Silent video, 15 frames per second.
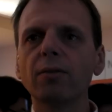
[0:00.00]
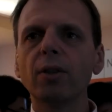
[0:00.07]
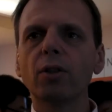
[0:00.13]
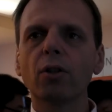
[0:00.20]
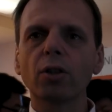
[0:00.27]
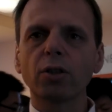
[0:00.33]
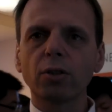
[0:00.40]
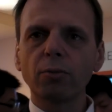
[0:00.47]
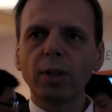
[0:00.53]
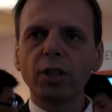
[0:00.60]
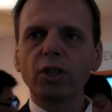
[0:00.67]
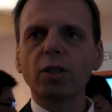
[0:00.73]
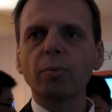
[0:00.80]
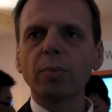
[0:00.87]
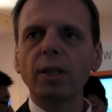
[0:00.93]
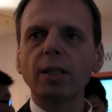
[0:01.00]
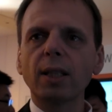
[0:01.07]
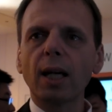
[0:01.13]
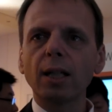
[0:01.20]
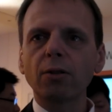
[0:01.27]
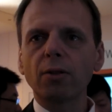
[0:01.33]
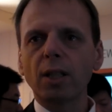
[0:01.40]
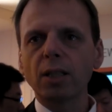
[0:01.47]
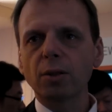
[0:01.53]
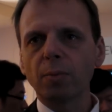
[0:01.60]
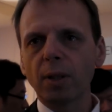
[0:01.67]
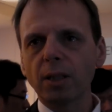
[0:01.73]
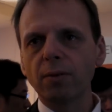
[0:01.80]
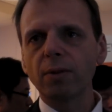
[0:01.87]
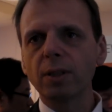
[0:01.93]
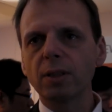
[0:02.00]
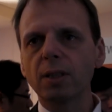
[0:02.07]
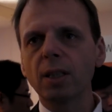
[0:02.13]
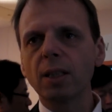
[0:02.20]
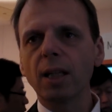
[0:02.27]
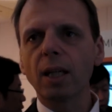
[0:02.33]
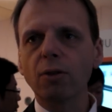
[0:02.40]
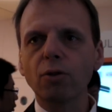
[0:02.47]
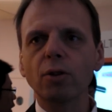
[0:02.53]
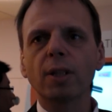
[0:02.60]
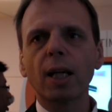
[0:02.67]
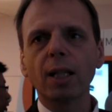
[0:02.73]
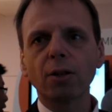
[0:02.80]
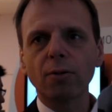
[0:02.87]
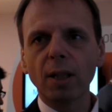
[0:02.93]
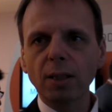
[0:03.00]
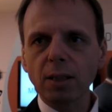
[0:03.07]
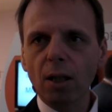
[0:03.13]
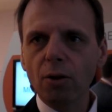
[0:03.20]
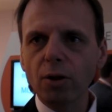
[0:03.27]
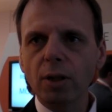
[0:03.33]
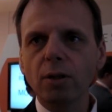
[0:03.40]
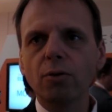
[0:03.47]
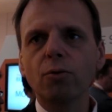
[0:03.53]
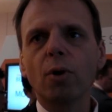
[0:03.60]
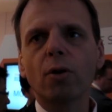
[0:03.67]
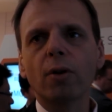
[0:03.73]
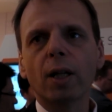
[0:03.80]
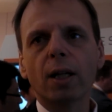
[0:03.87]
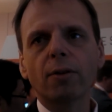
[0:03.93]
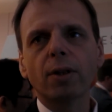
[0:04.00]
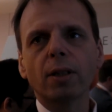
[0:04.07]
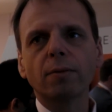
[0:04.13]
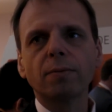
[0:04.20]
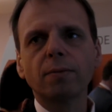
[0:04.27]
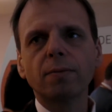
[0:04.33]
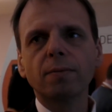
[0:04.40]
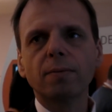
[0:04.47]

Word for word: will not reach the peak data rates, but he will still get good data rates out in the rural area. So